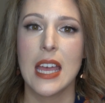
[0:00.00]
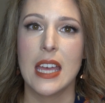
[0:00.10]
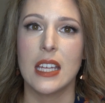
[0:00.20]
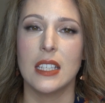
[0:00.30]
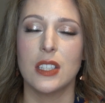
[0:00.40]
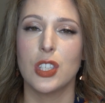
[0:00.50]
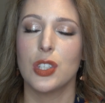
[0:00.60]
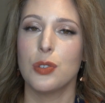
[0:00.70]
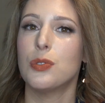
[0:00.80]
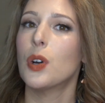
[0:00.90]
and
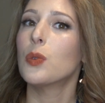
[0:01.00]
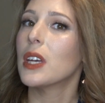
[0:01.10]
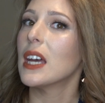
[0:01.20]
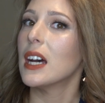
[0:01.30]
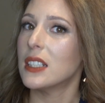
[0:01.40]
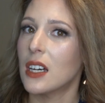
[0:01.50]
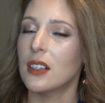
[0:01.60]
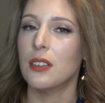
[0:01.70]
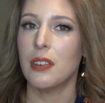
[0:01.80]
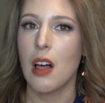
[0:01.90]
you don't get a ton
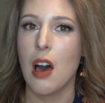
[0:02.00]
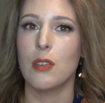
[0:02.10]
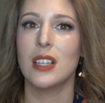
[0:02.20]
of fallout.